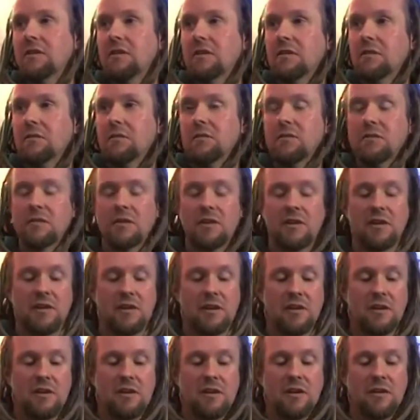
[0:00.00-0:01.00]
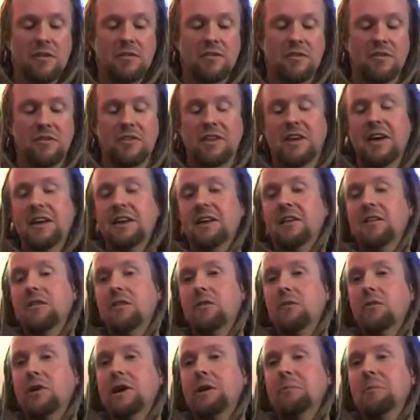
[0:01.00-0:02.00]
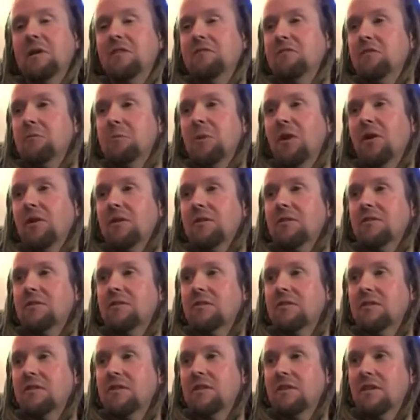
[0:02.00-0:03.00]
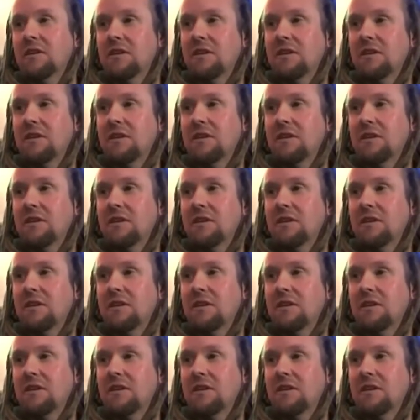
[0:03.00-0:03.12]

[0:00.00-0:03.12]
Yeah. Was, uh, you used to get it in three-month blocks.